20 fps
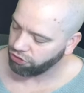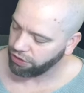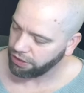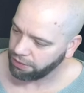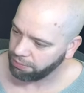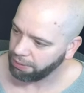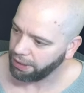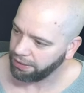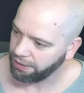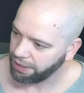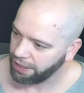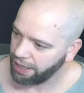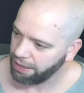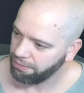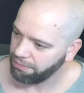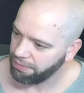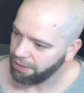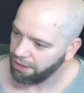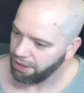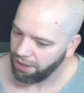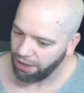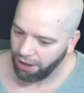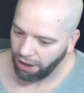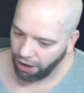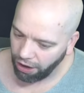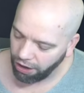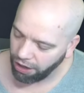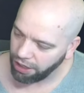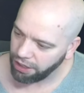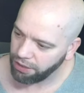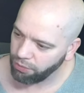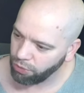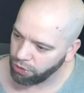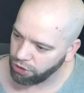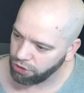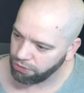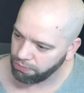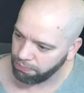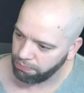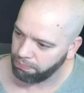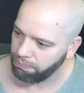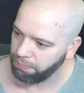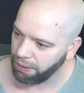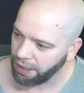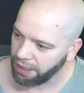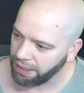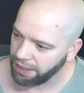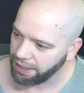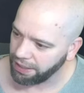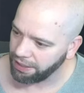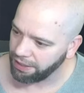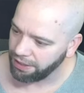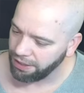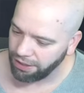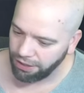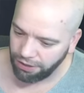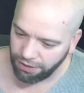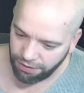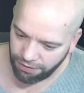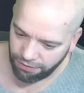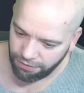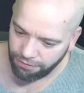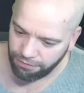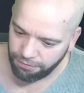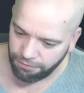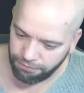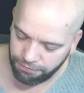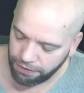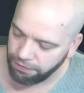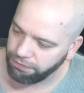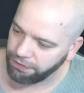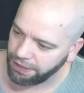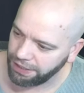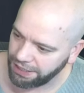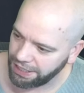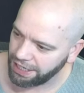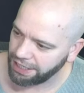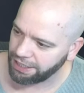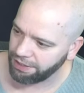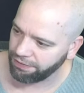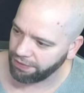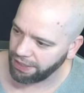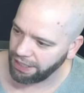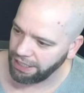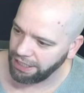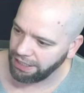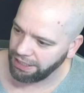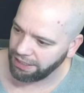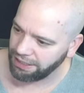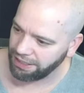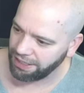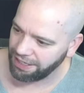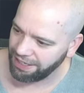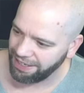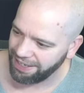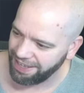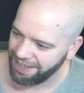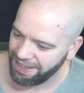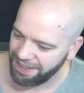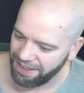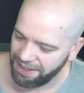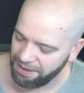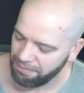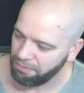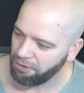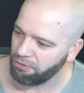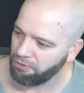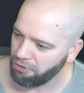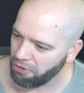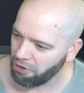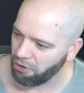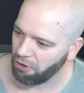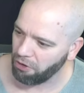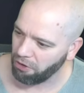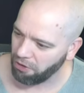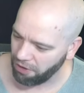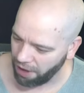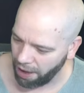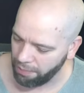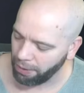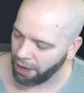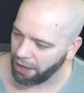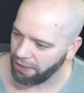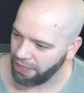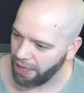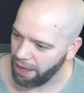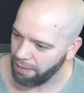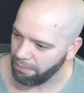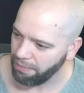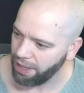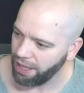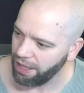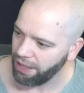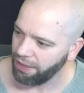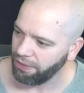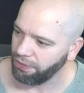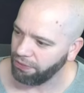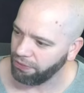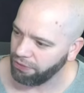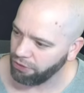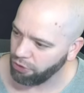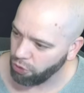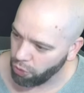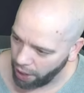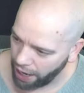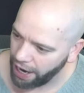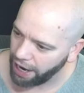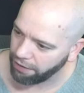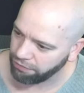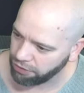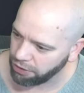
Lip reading: to play the game. I would buy 50 sets of these before I buy them. You have to